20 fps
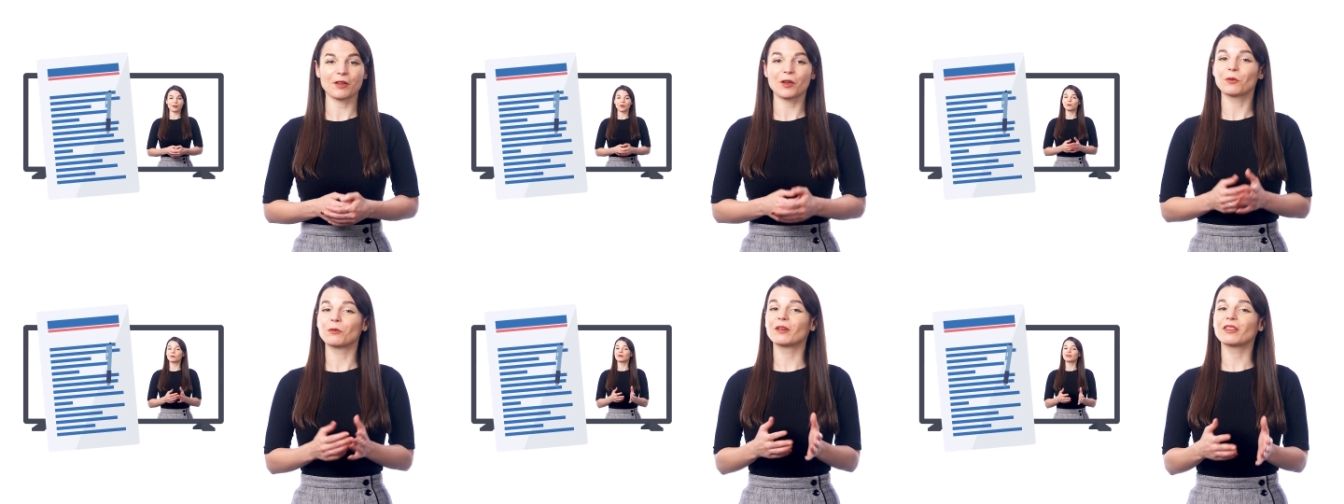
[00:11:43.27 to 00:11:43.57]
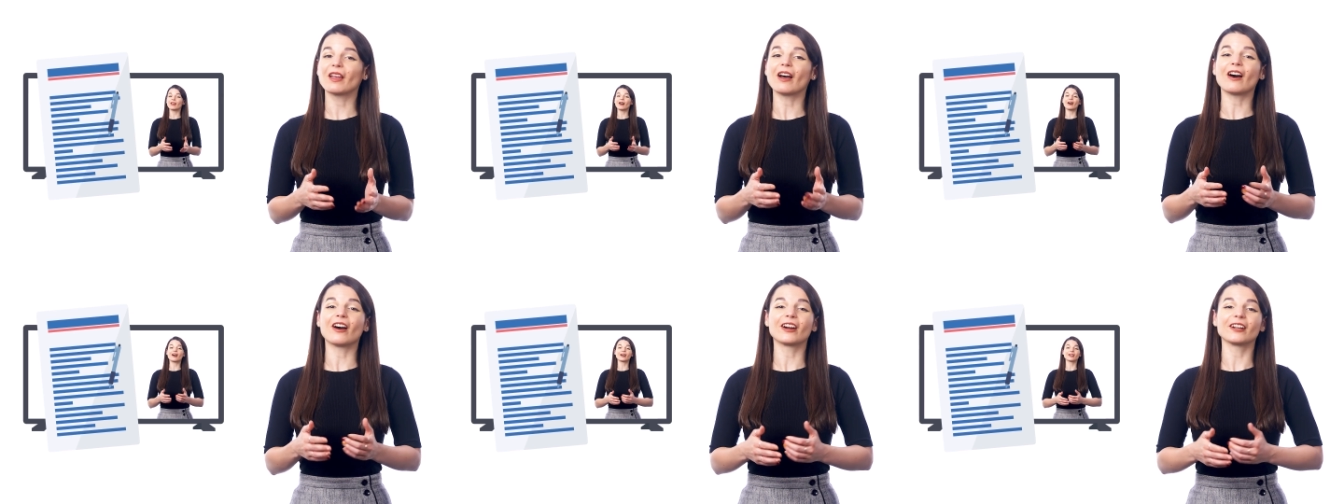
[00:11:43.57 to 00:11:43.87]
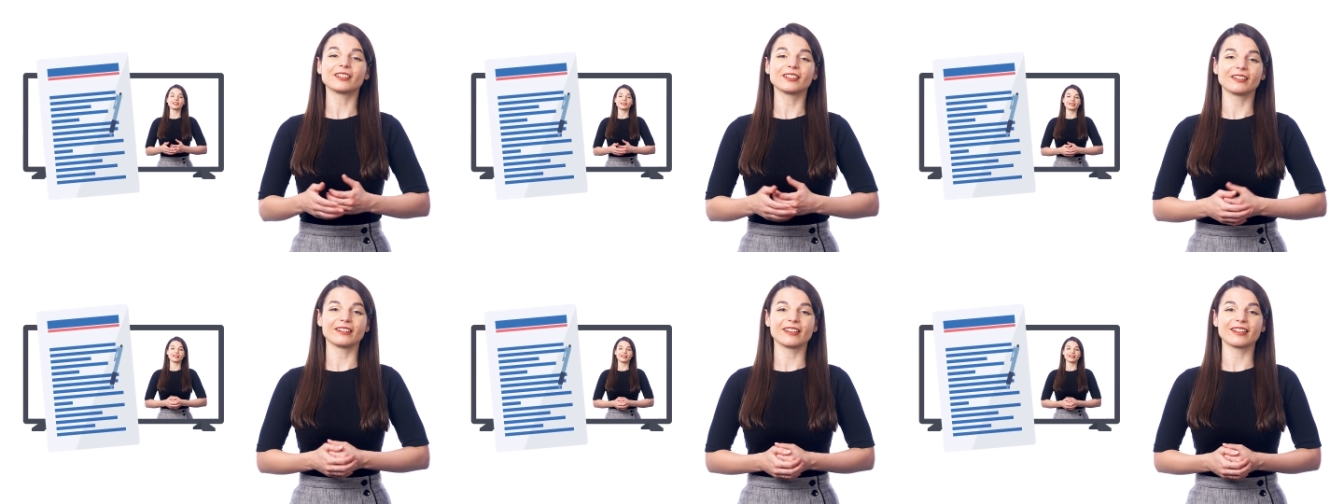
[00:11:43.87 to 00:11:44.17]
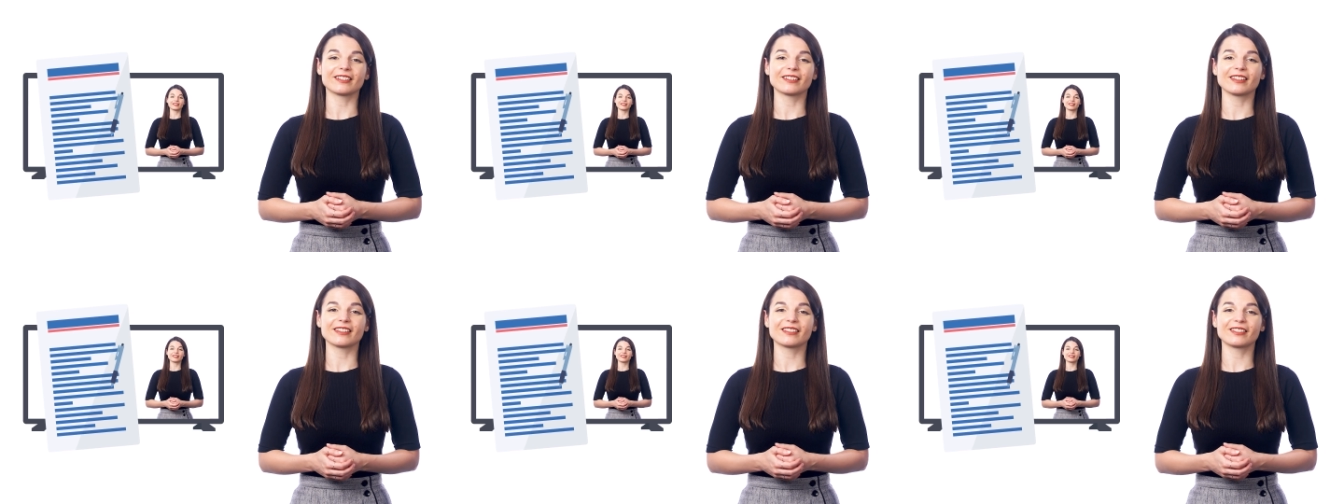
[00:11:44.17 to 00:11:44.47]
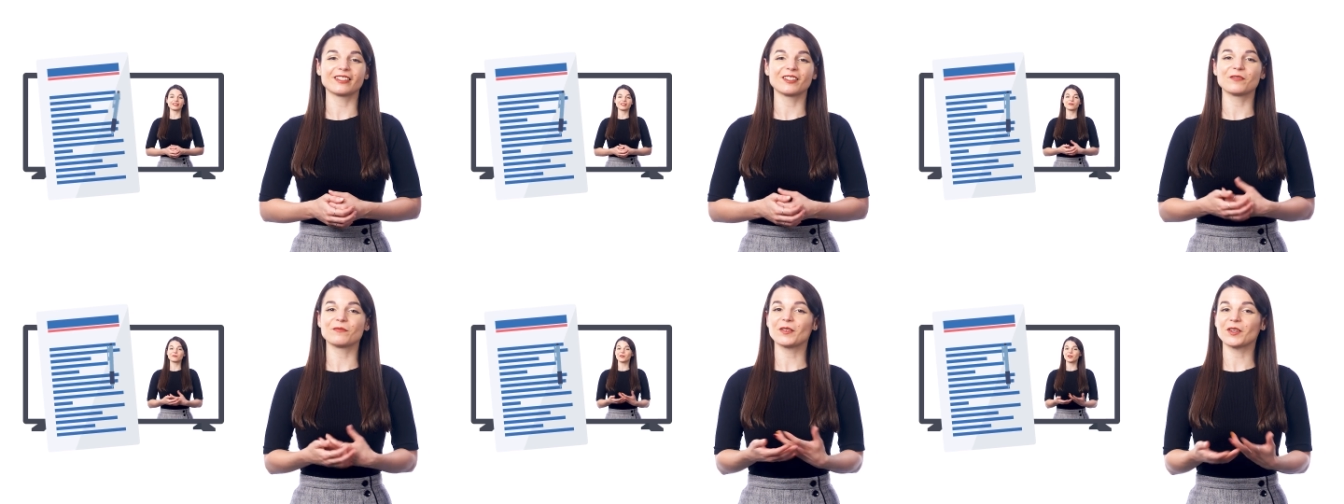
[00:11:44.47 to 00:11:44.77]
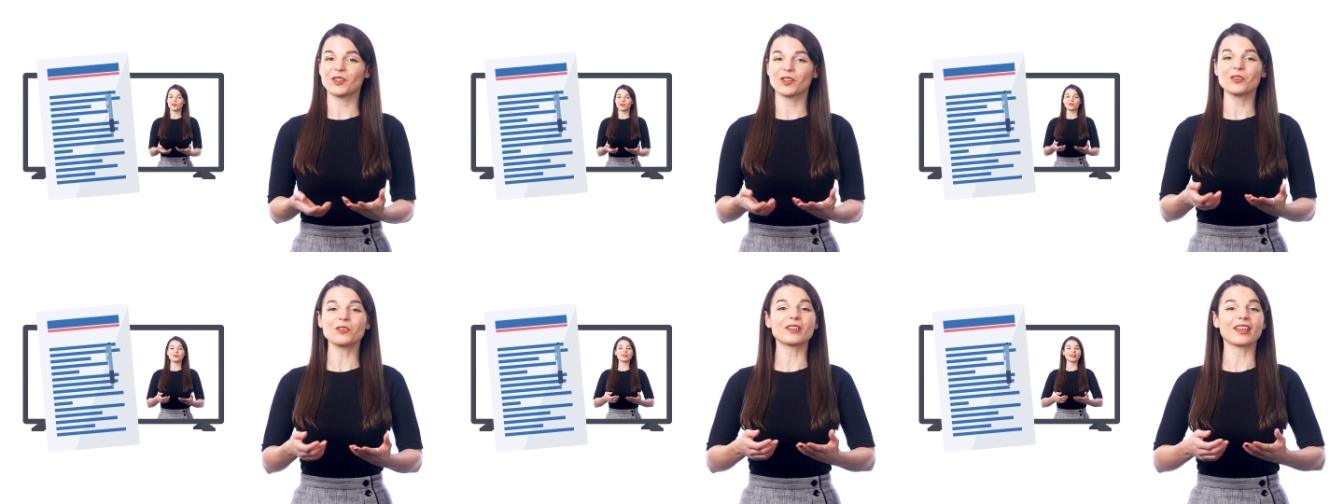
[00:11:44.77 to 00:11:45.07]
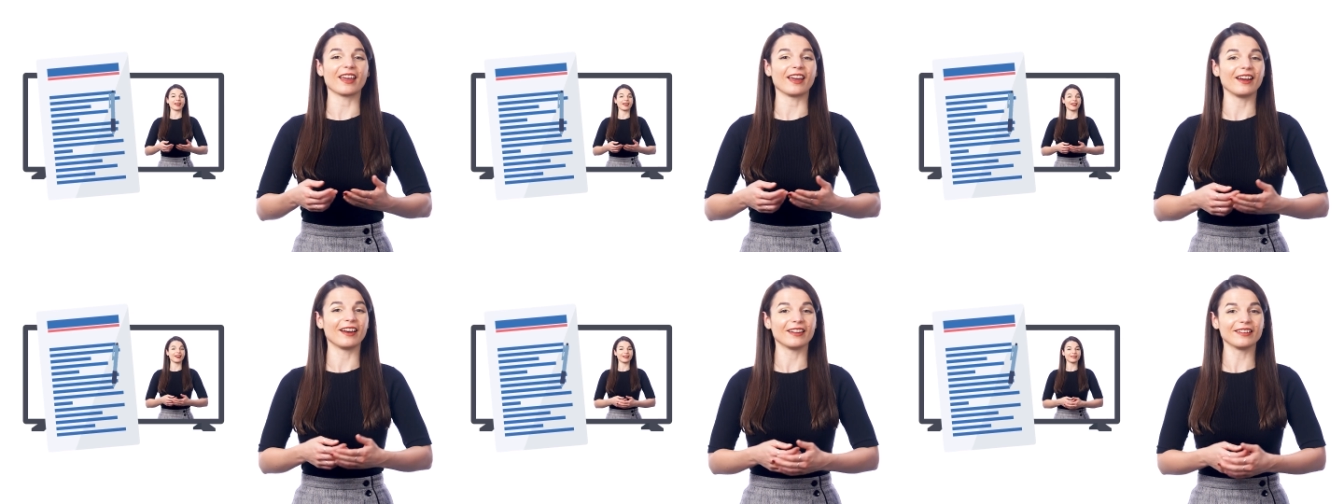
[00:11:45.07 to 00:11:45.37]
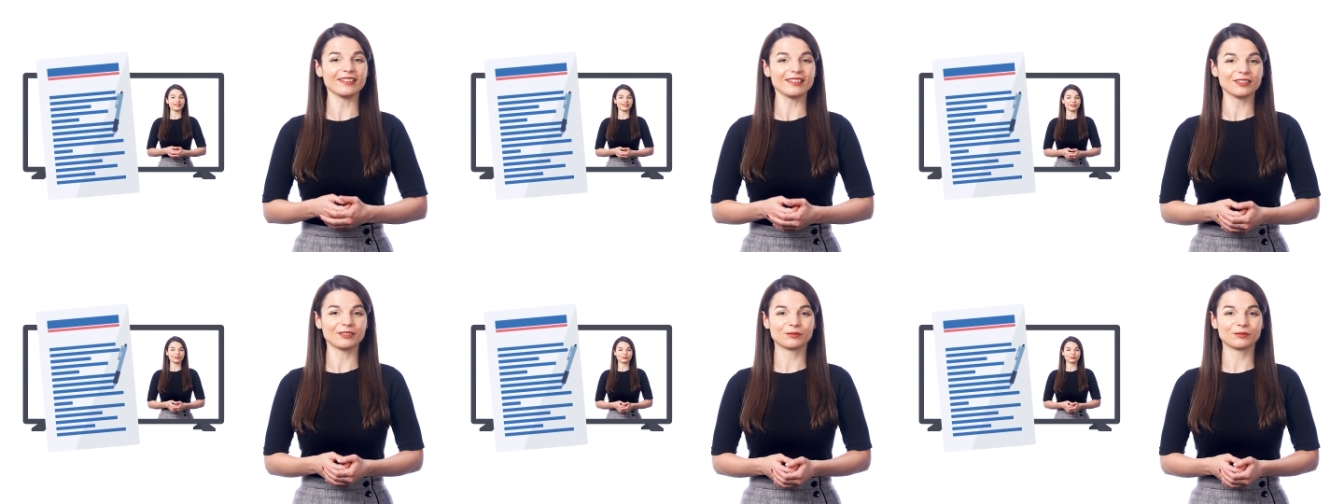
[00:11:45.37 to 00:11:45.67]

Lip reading: With our learning system, you can